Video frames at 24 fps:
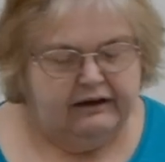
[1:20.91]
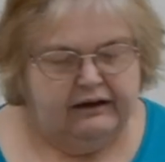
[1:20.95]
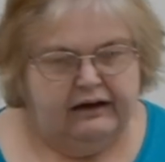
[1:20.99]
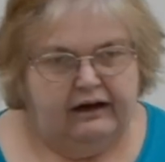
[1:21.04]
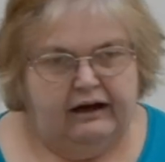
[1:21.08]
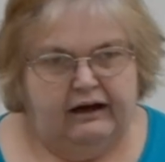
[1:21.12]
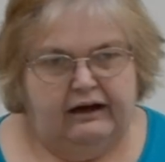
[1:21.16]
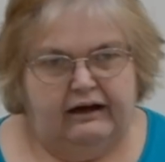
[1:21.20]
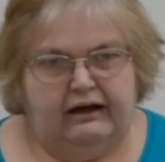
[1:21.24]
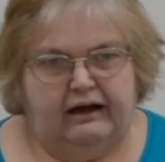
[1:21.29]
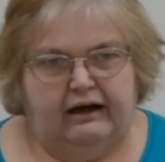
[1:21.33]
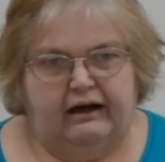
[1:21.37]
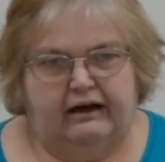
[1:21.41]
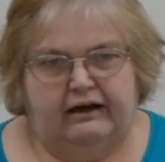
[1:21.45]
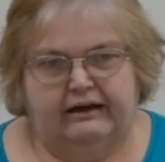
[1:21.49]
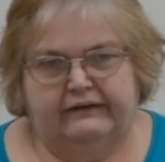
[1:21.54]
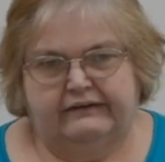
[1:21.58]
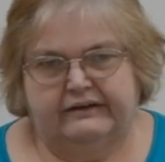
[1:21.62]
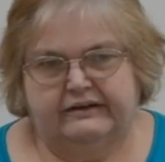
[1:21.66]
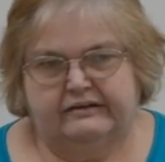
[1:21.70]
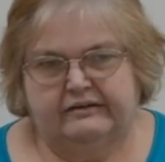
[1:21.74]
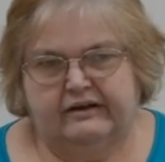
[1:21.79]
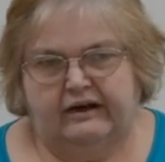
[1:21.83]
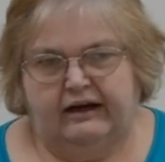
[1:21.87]
on
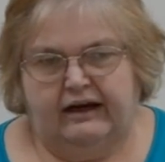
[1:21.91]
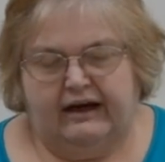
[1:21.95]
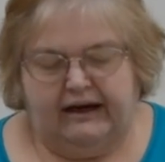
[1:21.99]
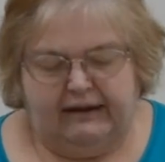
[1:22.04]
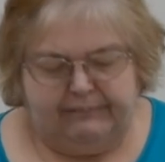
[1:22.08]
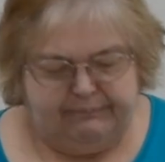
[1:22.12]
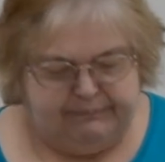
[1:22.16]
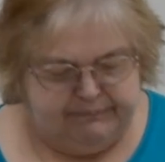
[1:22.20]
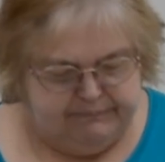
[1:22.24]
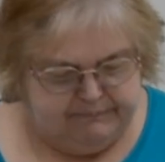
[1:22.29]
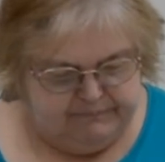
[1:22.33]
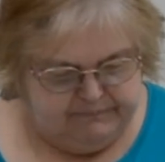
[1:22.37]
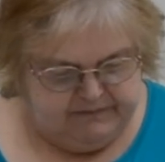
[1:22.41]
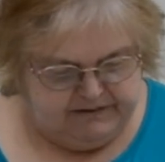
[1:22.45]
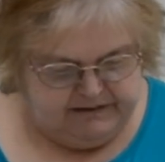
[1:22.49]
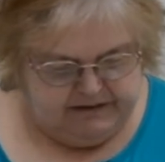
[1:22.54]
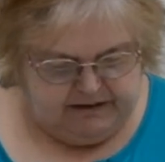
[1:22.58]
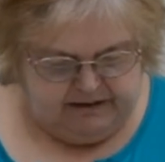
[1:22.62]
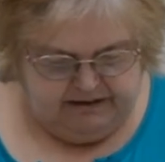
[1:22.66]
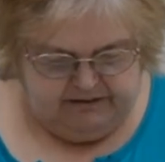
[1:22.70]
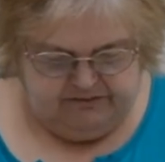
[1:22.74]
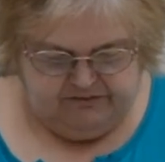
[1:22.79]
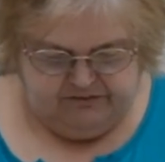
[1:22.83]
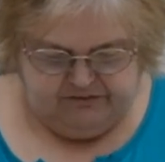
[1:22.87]
the top, a
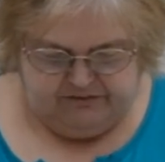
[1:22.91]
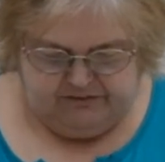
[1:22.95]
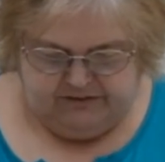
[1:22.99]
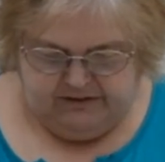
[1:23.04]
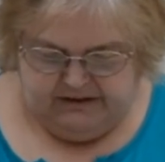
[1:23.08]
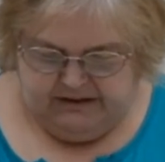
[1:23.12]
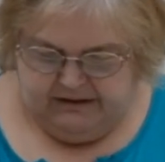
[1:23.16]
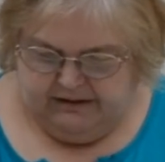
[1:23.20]
nice